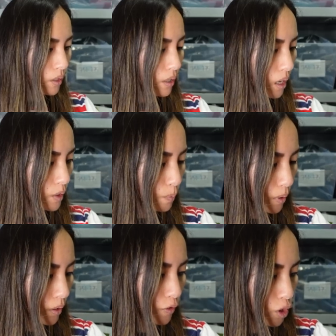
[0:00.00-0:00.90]
The next
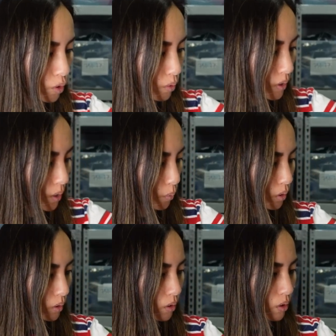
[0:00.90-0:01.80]
pair of shoes that
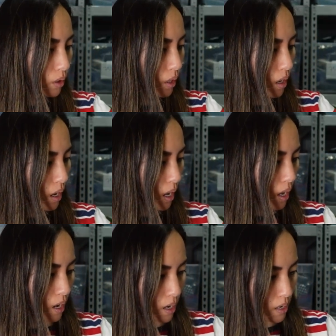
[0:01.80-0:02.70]
we'll look
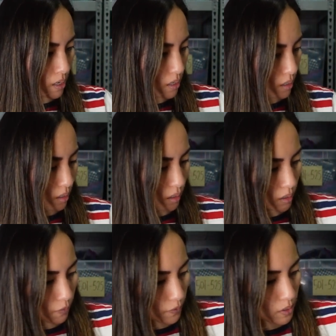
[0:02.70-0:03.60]
at,
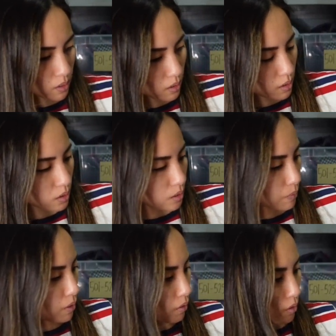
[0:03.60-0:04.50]
if I can get them
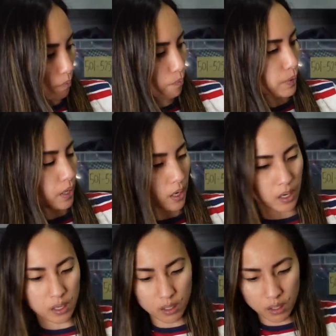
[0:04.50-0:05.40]
out of the
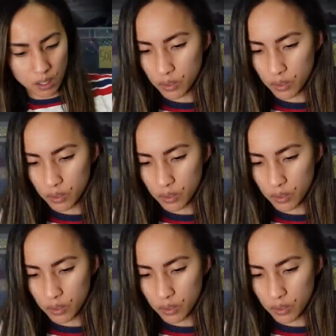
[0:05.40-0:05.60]
bag.